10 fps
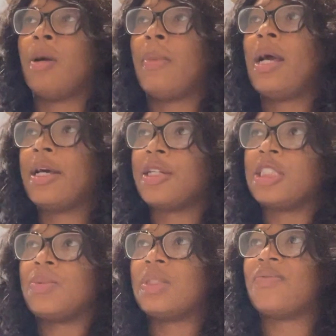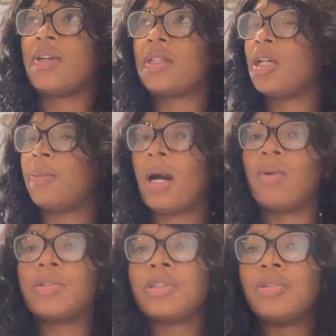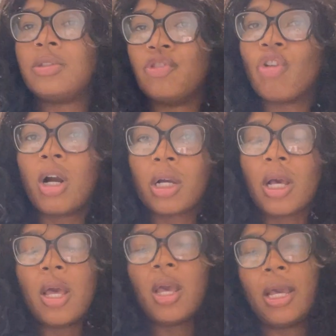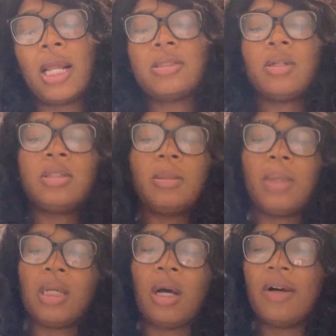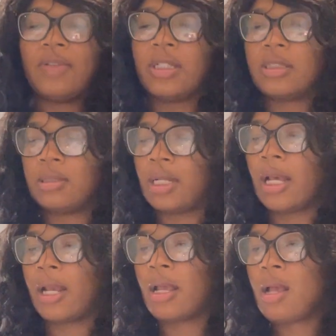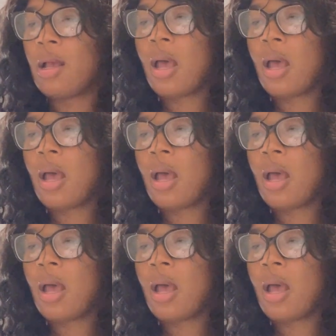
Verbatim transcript: My energy was up. I was and I told somebody off yesterday